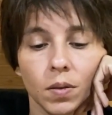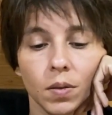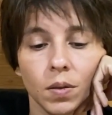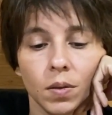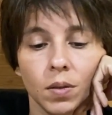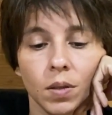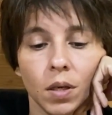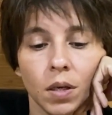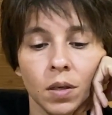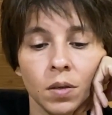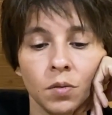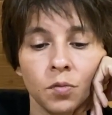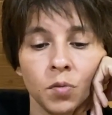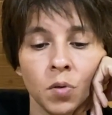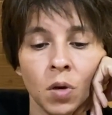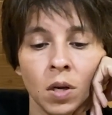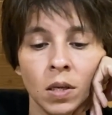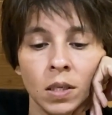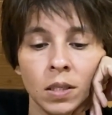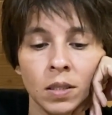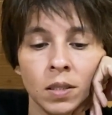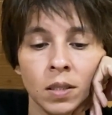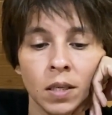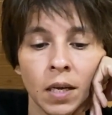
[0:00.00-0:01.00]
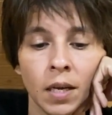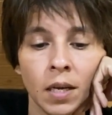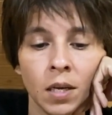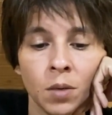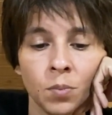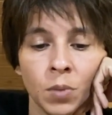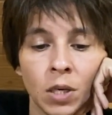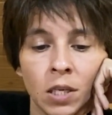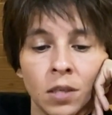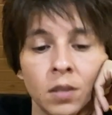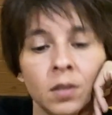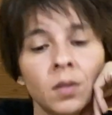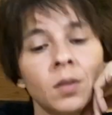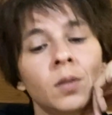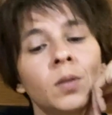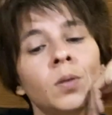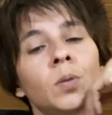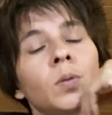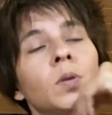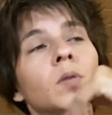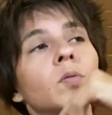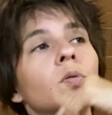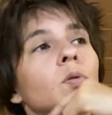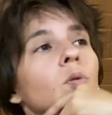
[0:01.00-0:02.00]
The Ten of Wands, the Hangman, and the
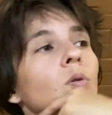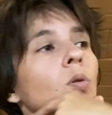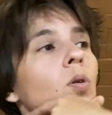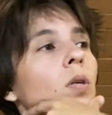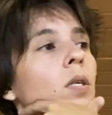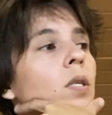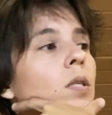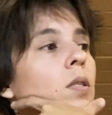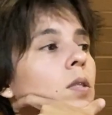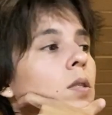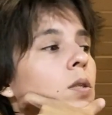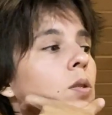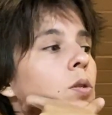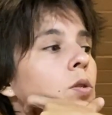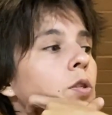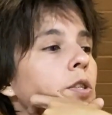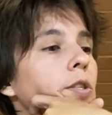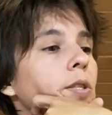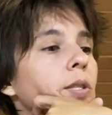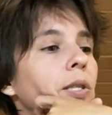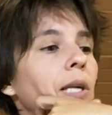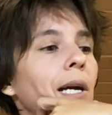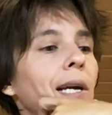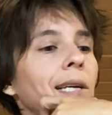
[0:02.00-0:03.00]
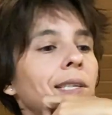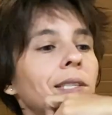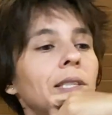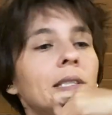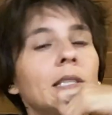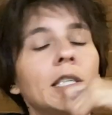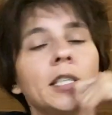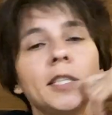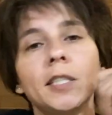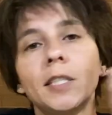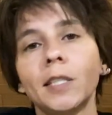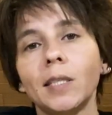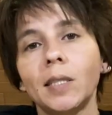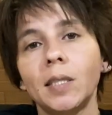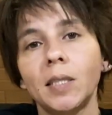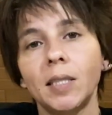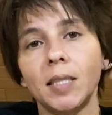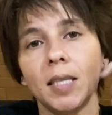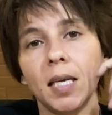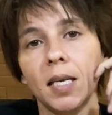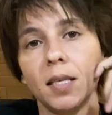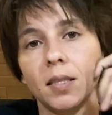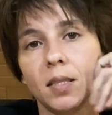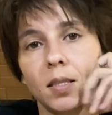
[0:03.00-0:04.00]
Two of Swords, you decided to just
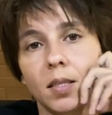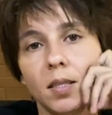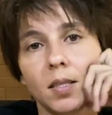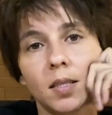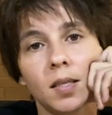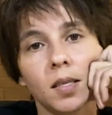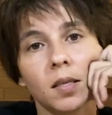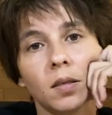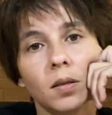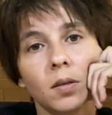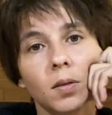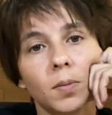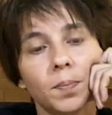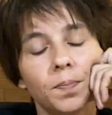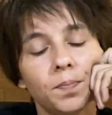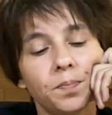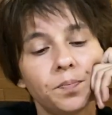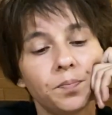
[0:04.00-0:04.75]
stand still,